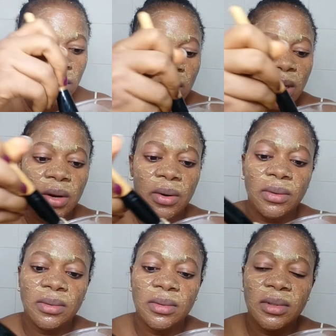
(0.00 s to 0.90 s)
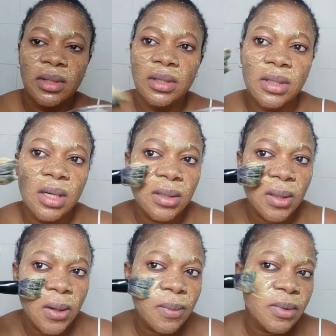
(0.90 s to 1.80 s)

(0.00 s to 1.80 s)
you know it's just gonna be